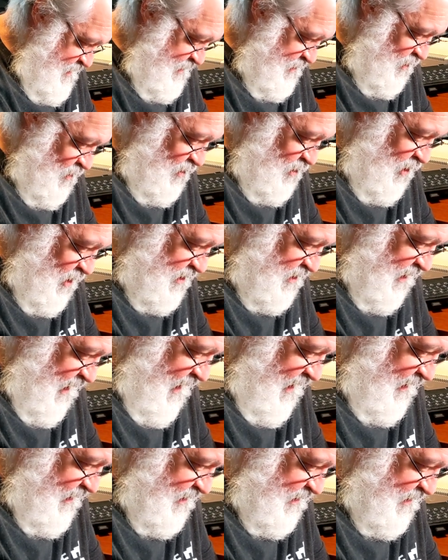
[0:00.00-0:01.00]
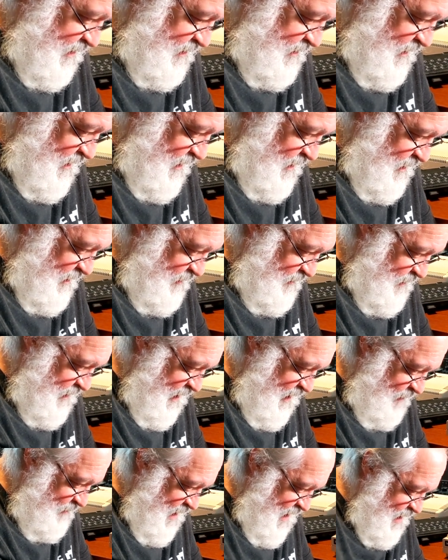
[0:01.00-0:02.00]
So it looks like
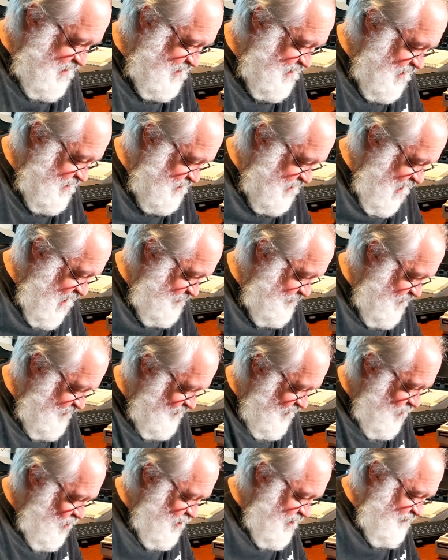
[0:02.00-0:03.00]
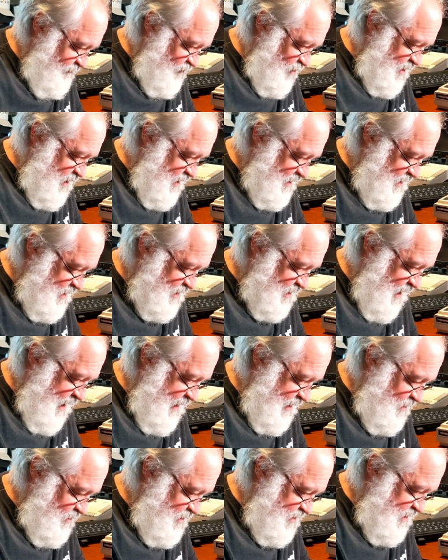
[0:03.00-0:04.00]
He-Man's on top of... I already forgot the
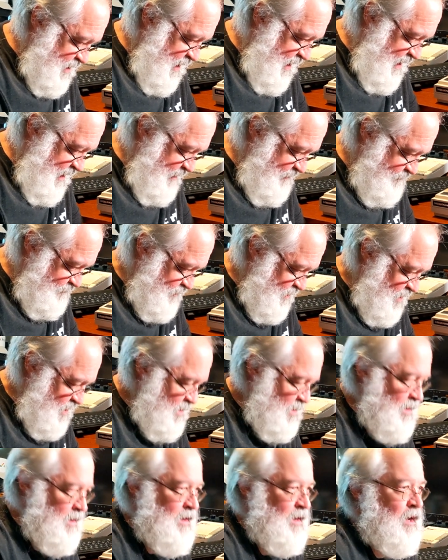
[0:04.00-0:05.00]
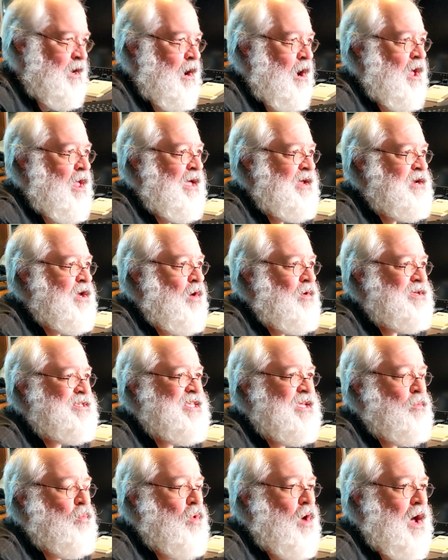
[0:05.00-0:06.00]
tiger's name. All I know is
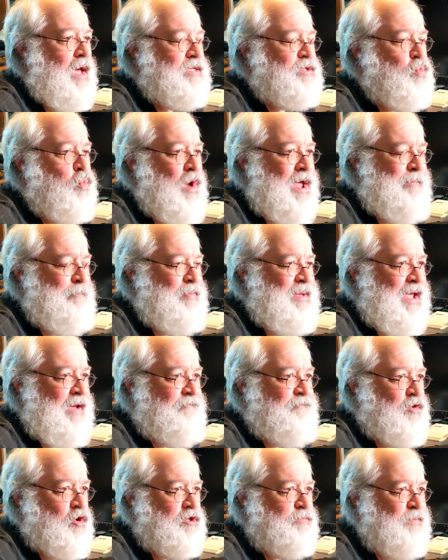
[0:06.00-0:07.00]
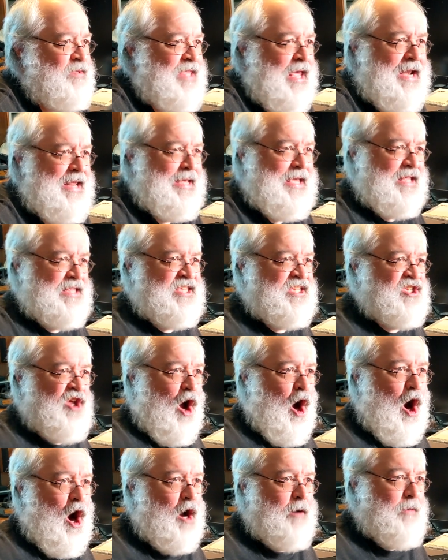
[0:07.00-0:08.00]
he was wimpy at first, but then he gets his
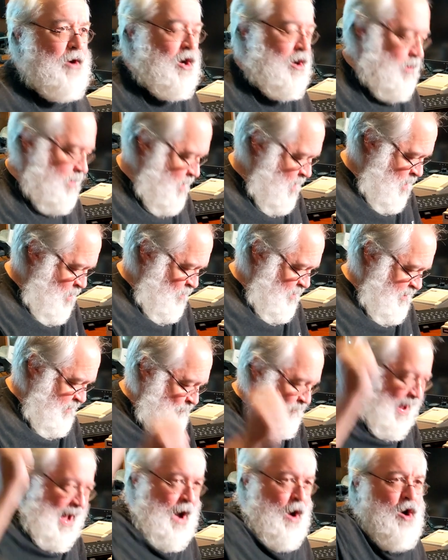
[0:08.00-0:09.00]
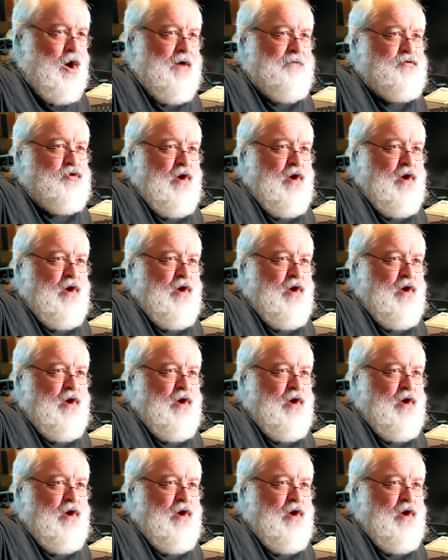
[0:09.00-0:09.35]
armor when the power of